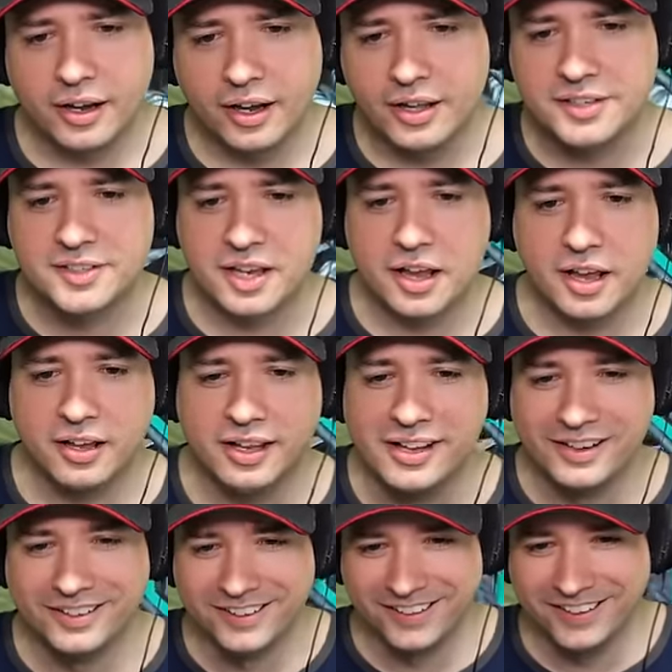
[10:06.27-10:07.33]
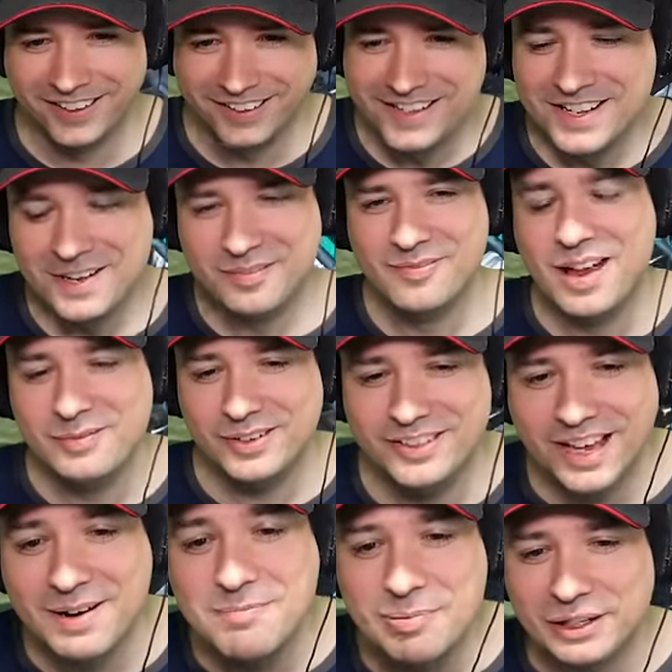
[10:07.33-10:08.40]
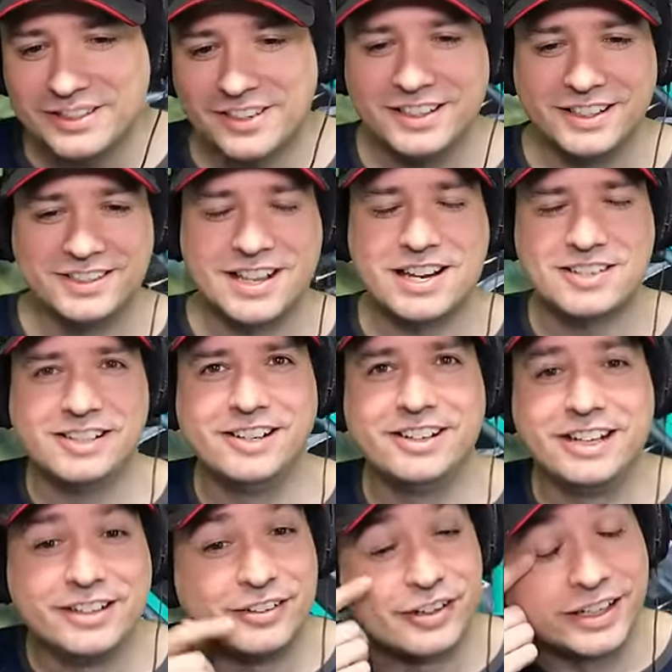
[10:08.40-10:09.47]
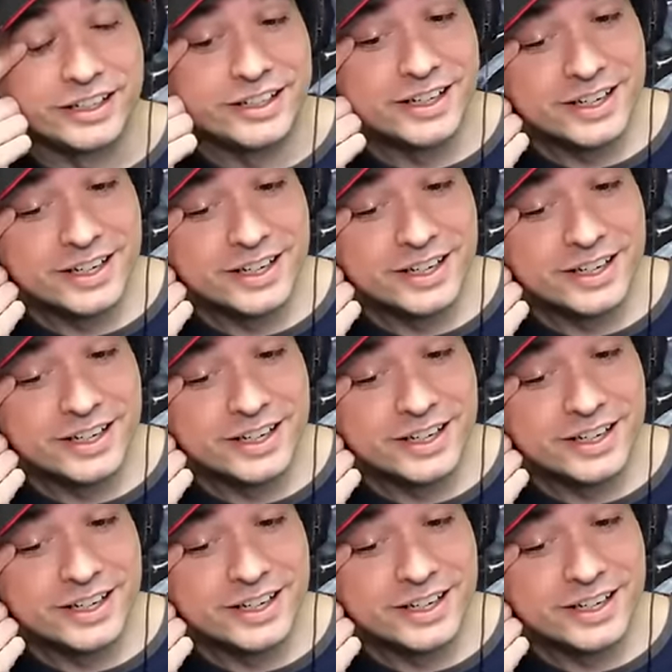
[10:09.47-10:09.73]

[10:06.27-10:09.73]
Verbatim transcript: It's maybe then Pixonic is actually going to do it.